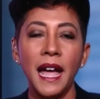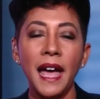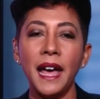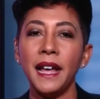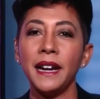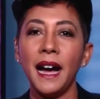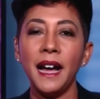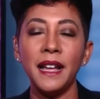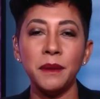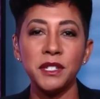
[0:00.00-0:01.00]
And
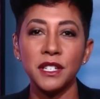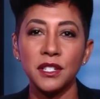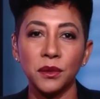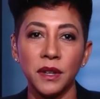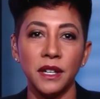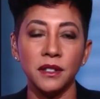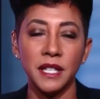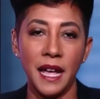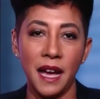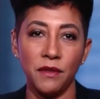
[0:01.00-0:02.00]
I am just thrilled
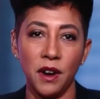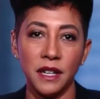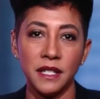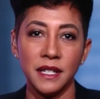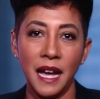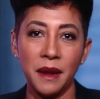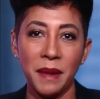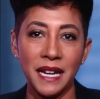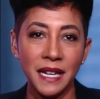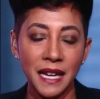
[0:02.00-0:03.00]
to have on tonight
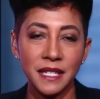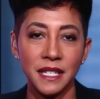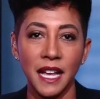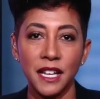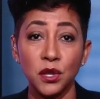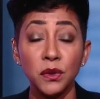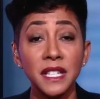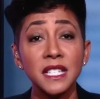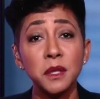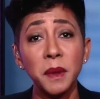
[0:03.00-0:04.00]
my next guest, who
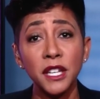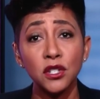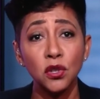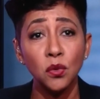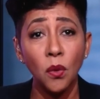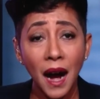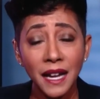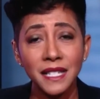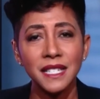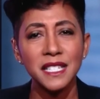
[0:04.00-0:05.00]
can speak to why
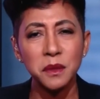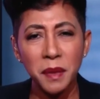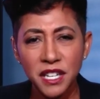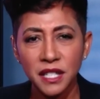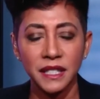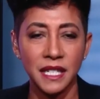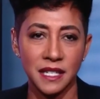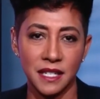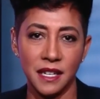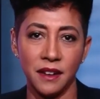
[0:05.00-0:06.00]
it's especially
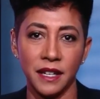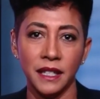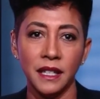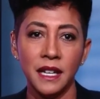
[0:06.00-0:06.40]
necessary